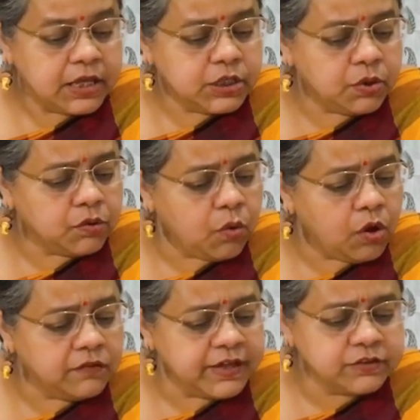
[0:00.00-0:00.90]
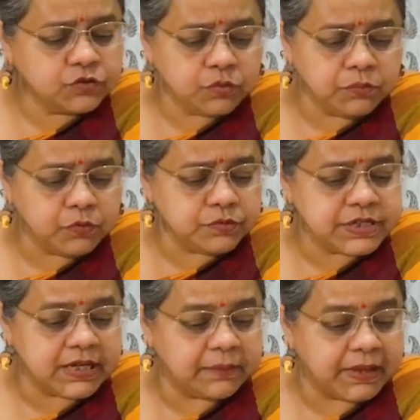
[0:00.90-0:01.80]
You're always so
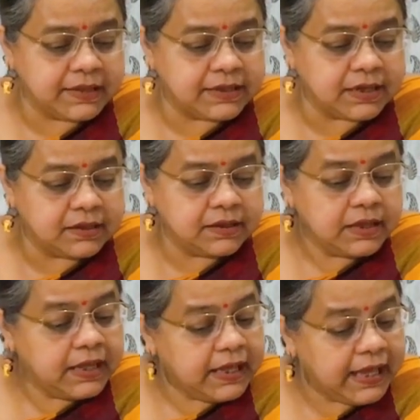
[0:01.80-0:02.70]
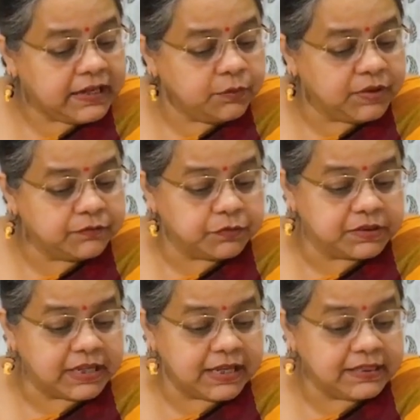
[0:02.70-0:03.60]
moody, Amanda. Anyone would
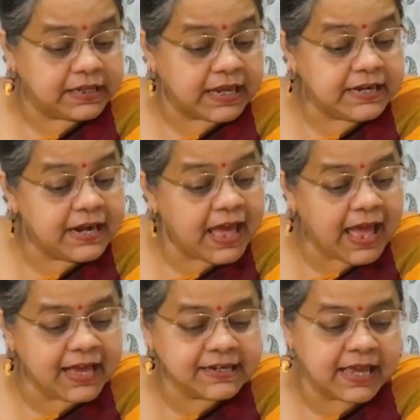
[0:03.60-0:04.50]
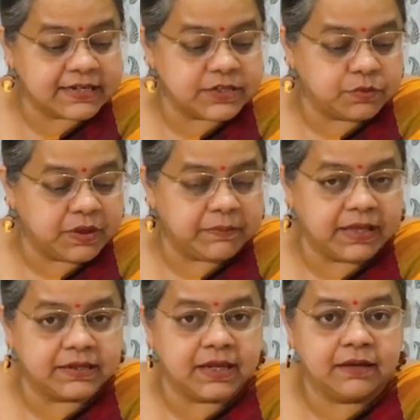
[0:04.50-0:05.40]
think that I nagged at you,
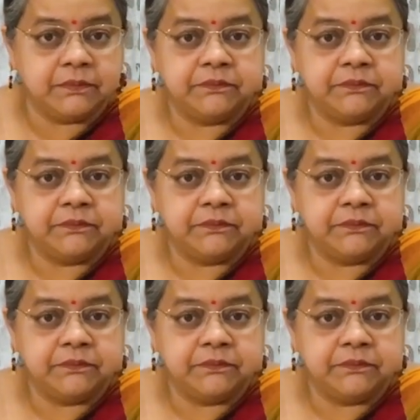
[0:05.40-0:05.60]
Amanda.